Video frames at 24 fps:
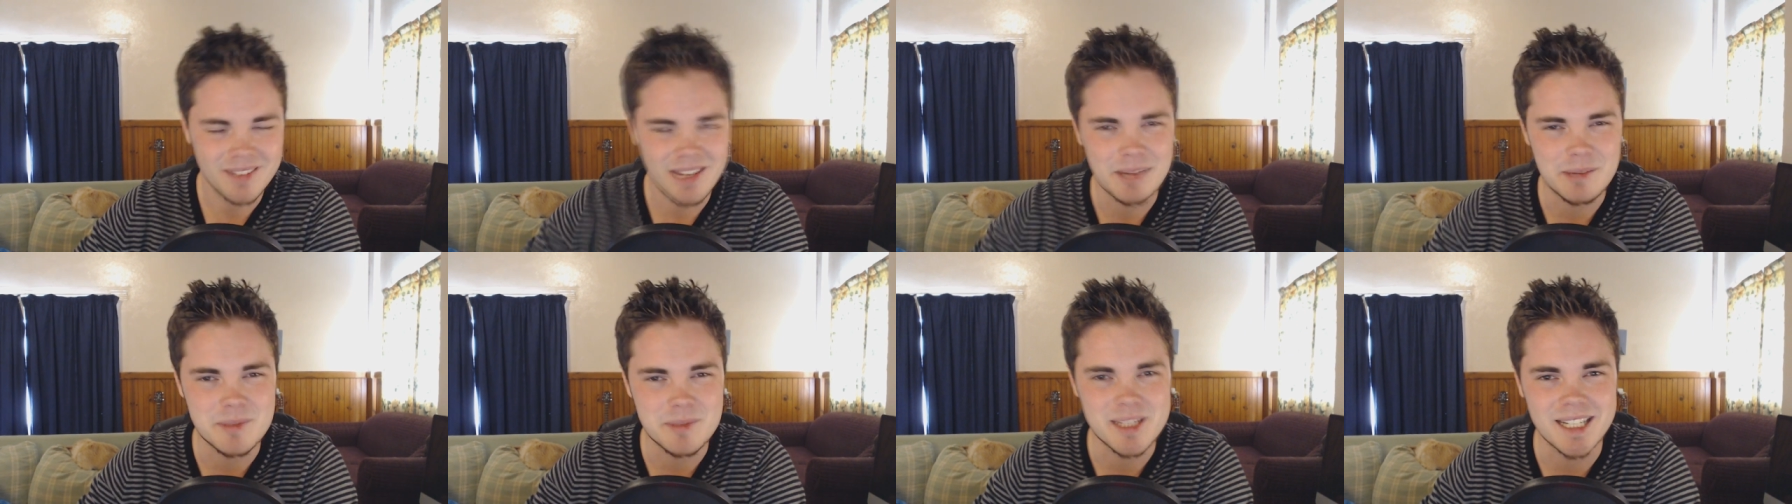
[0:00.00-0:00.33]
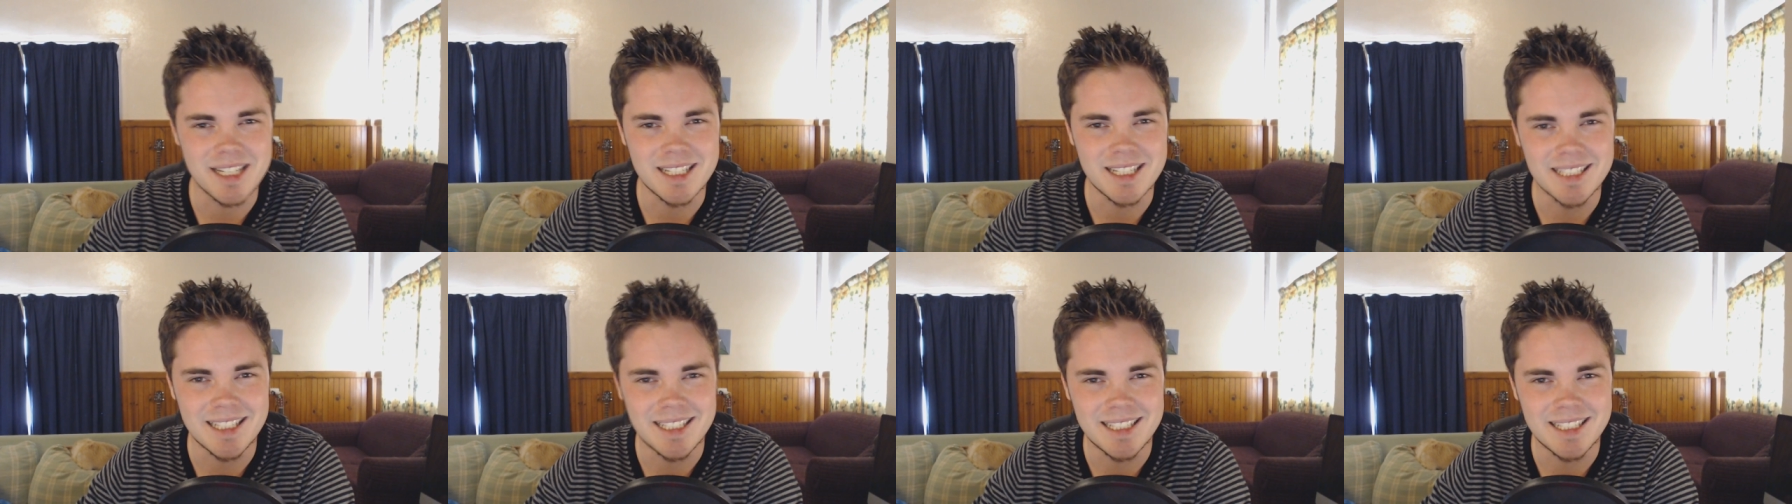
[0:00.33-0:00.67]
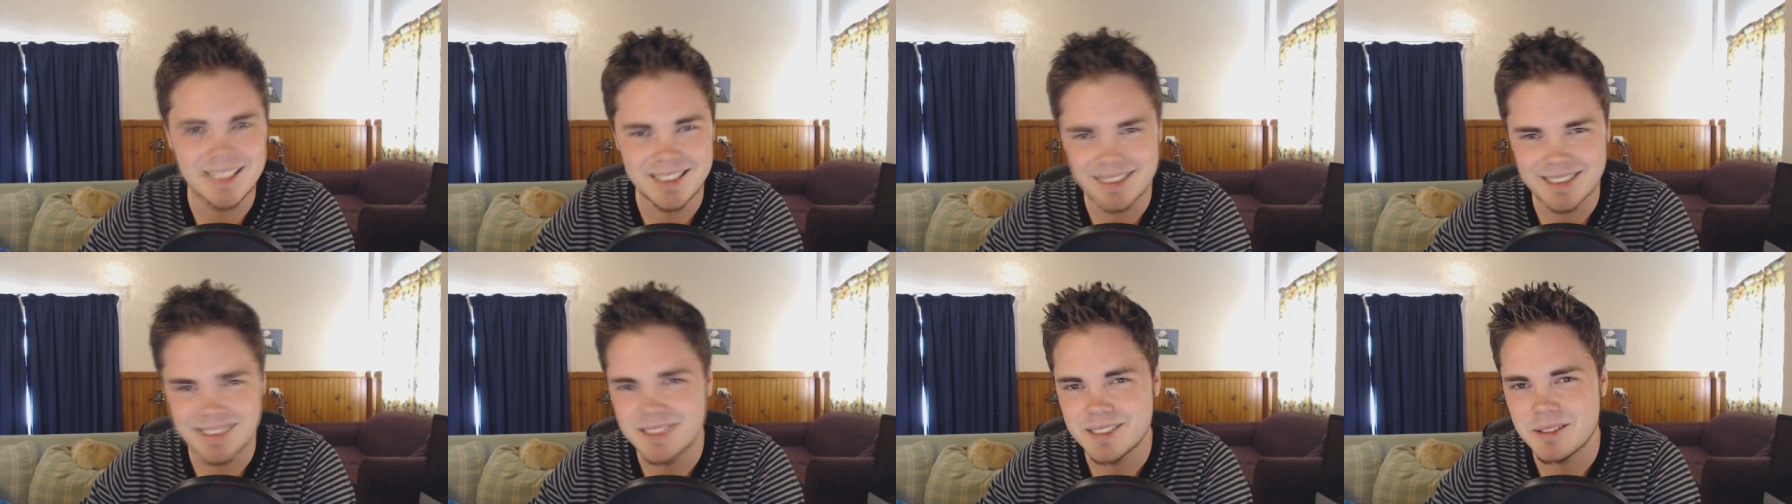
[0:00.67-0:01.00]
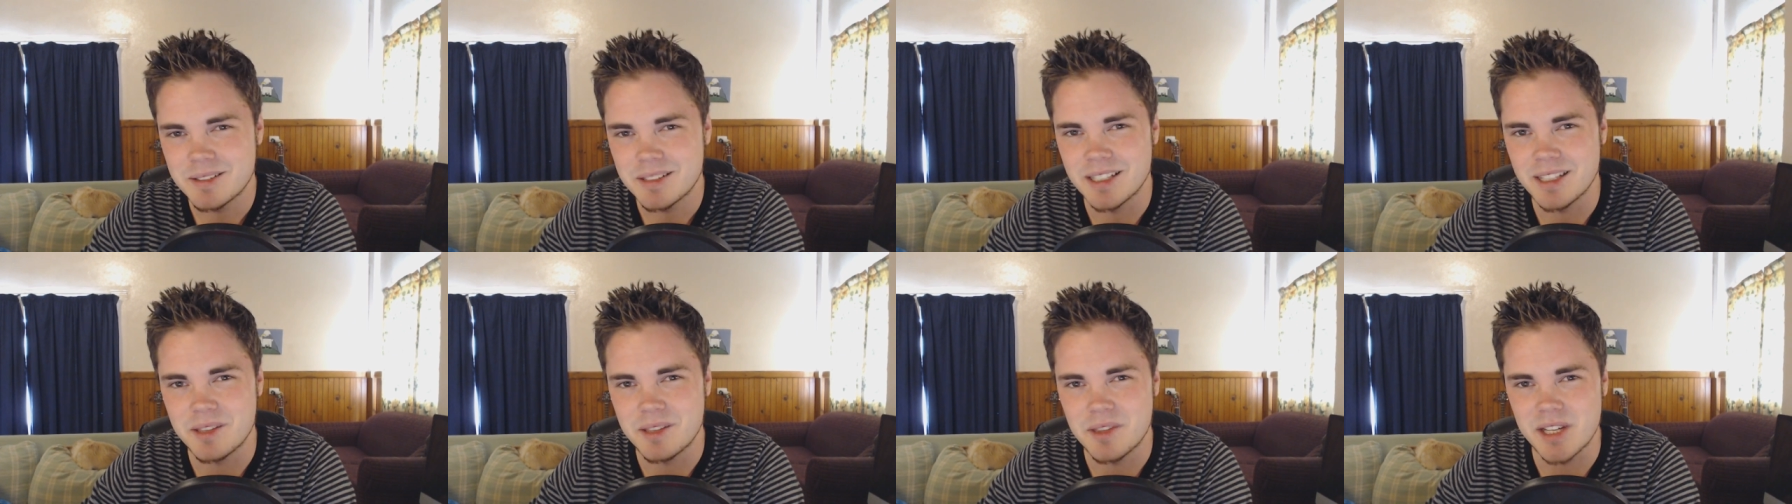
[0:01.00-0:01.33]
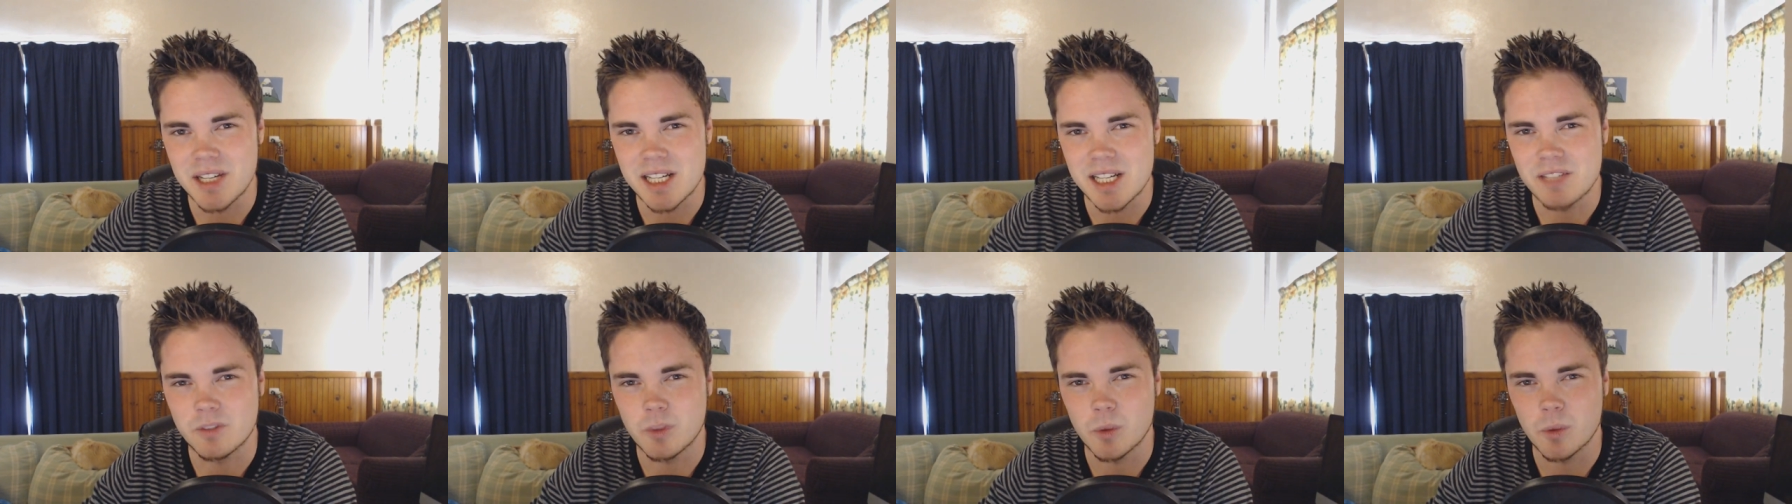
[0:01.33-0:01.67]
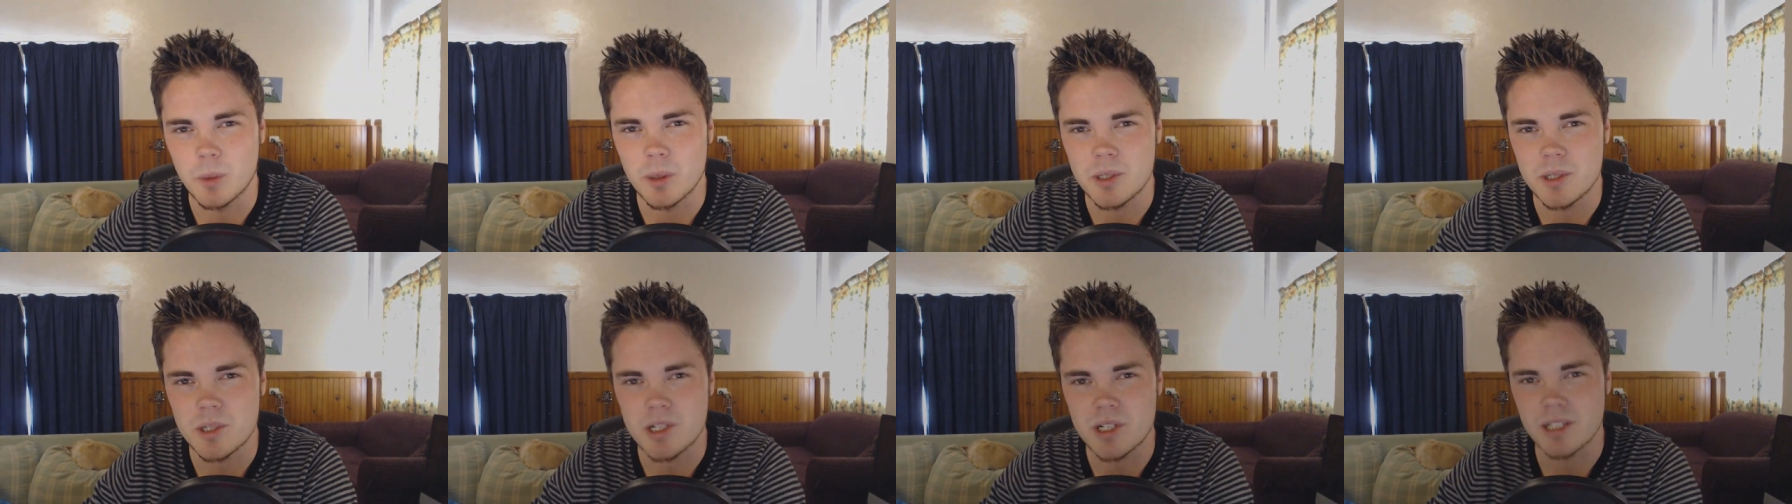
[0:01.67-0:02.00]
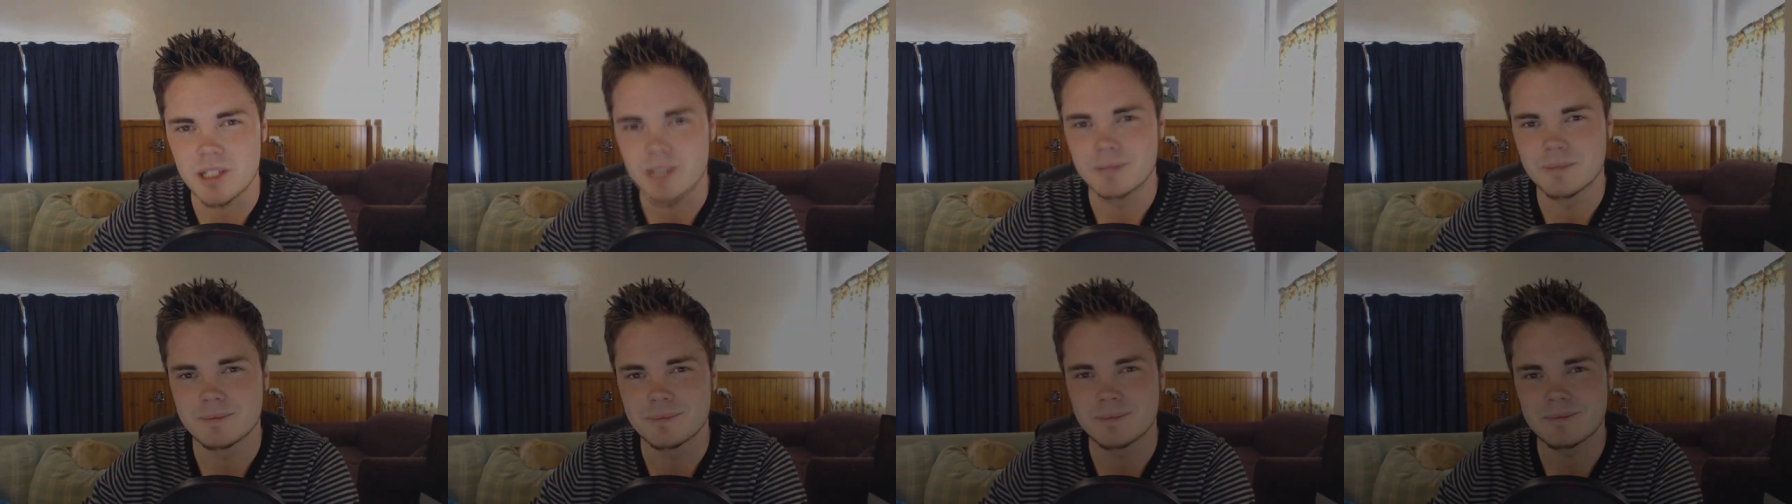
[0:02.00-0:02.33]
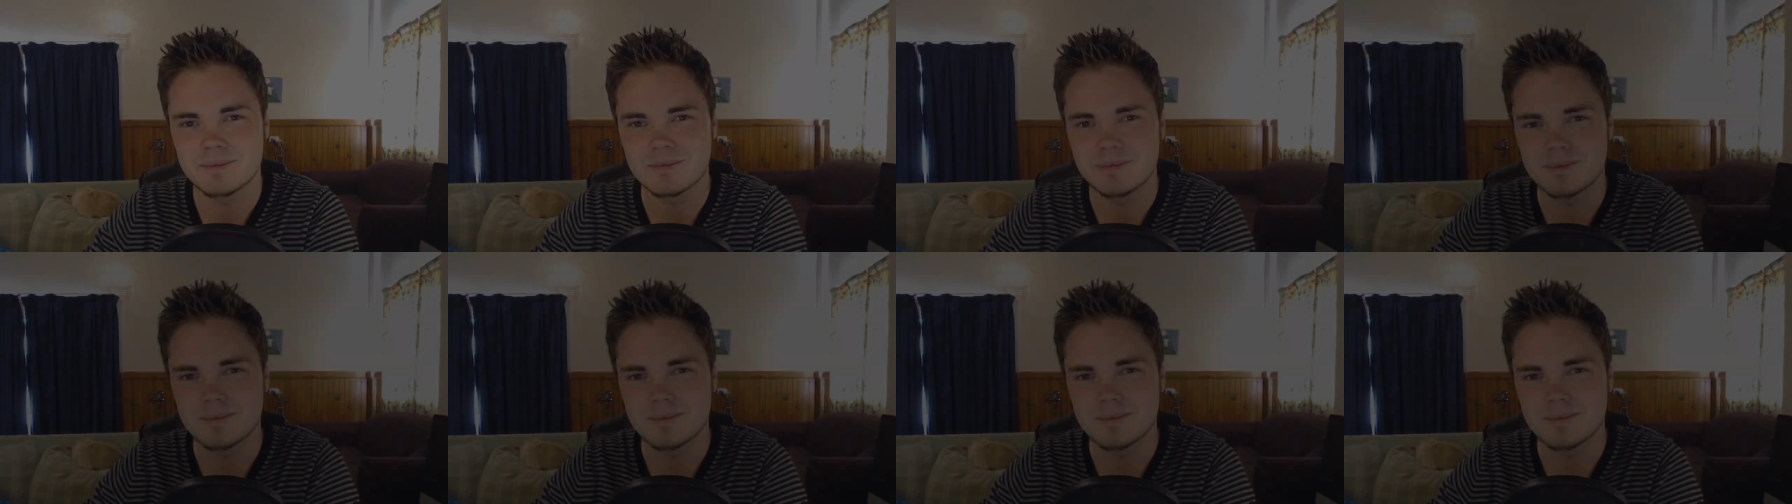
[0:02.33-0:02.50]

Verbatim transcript: I'm Ziggy D, and thanks for watching.